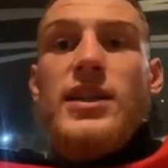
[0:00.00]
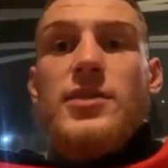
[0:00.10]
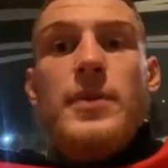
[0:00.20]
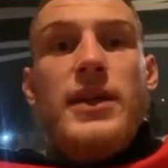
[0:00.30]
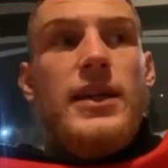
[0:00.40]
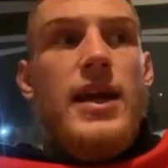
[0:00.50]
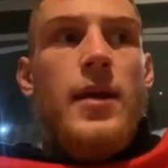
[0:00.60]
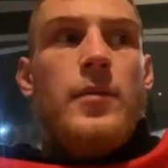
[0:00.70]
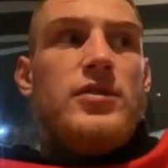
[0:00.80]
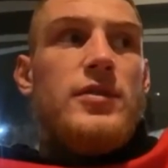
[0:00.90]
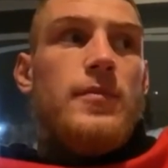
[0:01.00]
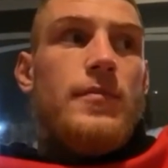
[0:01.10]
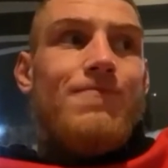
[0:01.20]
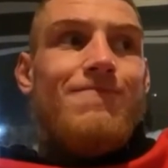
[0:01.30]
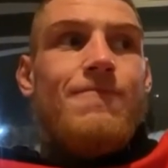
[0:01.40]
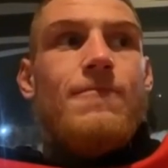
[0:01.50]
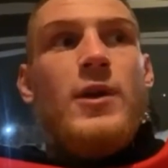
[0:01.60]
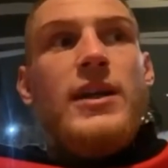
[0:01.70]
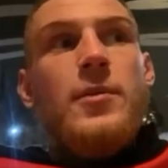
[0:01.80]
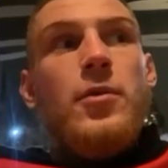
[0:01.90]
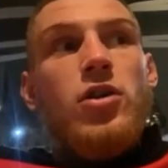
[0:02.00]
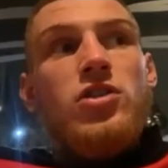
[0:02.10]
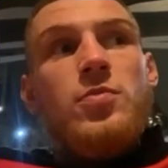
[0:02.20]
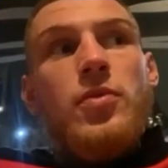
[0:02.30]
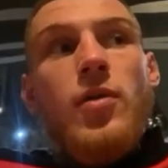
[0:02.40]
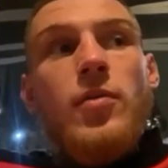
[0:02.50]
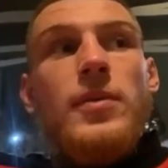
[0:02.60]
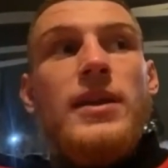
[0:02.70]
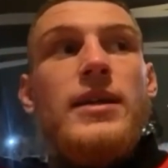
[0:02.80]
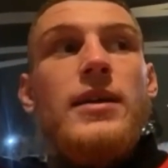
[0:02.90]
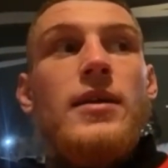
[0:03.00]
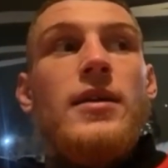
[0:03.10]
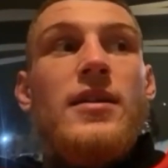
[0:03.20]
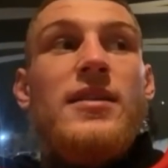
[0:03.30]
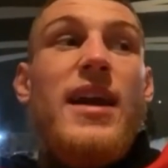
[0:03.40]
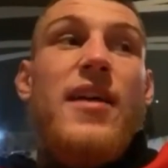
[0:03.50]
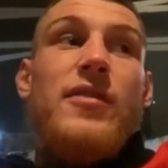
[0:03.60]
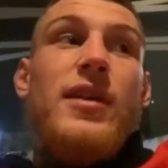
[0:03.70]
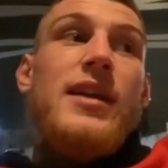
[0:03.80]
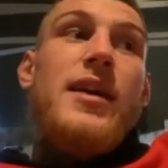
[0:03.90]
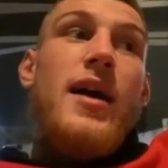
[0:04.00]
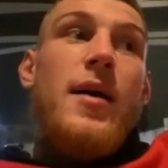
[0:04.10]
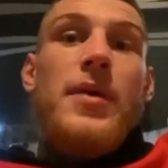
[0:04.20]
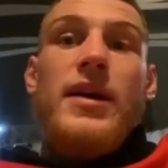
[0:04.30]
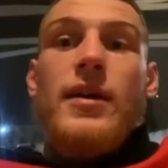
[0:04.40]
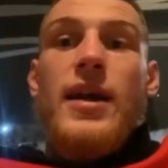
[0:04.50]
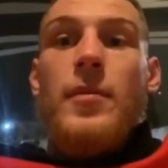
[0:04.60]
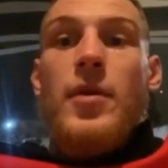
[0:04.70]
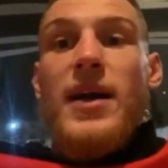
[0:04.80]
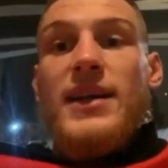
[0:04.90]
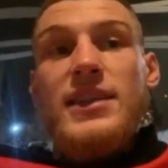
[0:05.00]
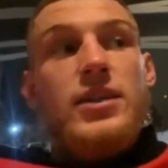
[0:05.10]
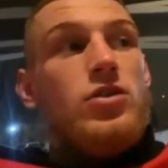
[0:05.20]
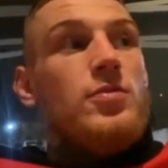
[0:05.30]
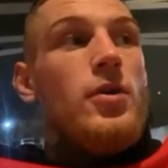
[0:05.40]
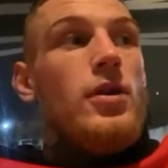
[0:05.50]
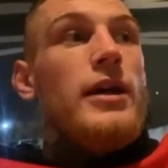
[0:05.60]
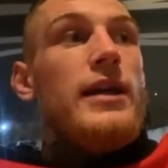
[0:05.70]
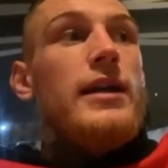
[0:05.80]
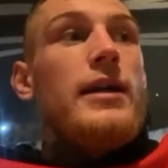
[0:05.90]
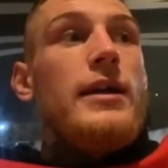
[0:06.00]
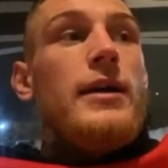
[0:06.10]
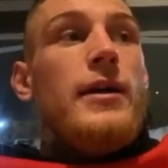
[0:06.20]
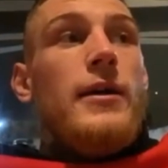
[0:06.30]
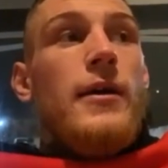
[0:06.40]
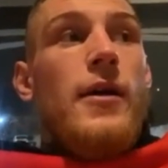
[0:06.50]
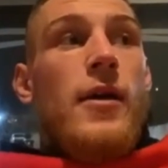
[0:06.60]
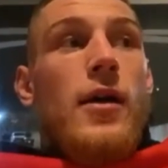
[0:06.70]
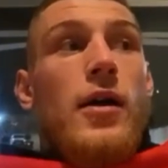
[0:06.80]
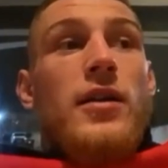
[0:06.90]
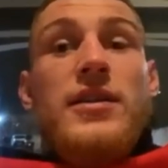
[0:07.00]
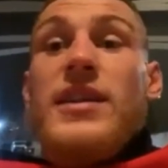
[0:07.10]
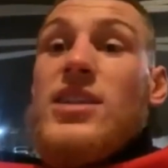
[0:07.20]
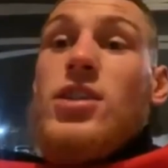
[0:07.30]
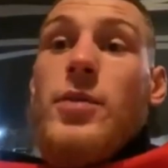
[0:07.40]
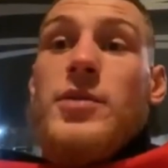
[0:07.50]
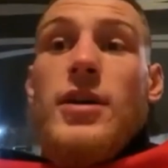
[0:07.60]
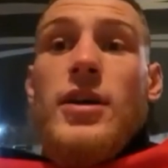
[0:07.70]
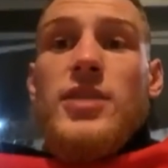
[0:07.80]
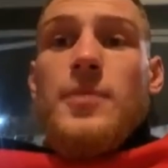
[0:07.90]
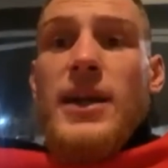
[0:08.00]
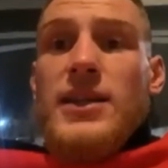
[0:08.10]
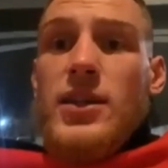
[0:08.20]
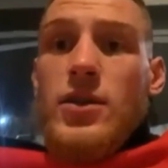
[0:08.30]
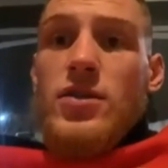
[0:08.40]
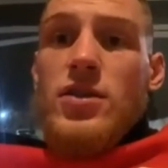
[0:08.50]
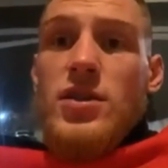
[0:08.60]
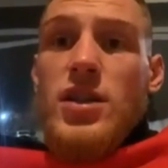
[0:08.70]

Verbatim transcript: these big names, Ricky Burns probably definitely a, a bigger name than Maxi Hughes, but like these types of guys, Maxi Hughes is,